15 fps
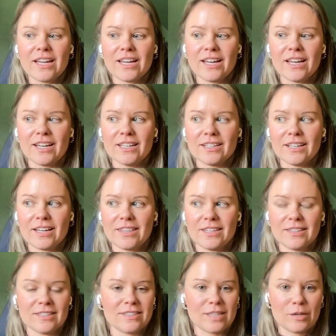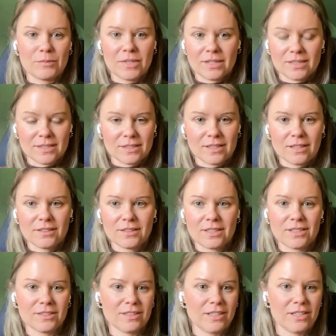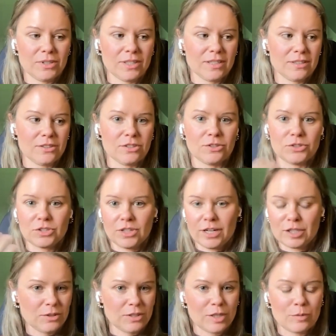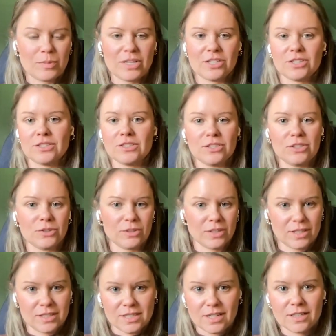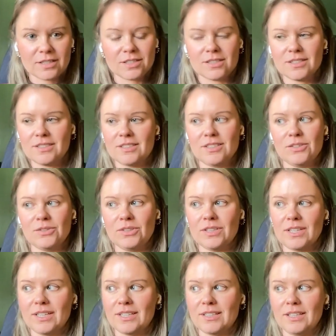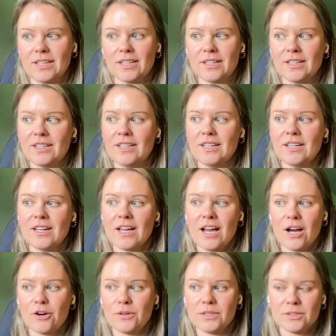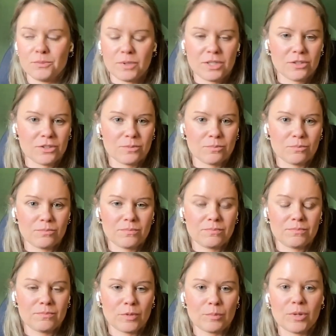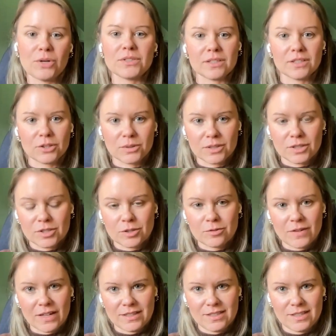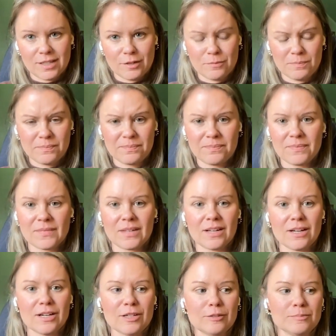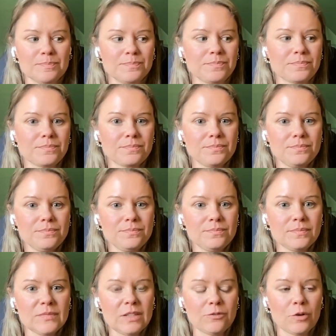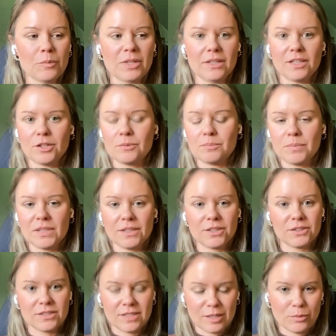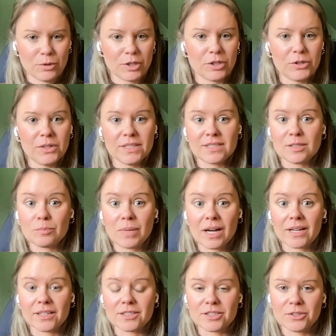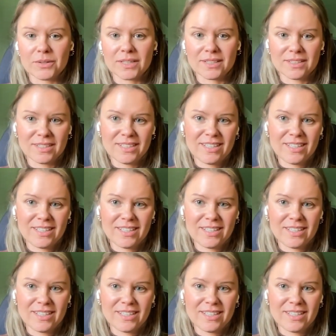And I think the same thing is in healthcare. You look at the social, you look at patients and you look at doctors and you look at like, how is what you're proposing going to affect them? From a political standpoint, who needs to buy into it?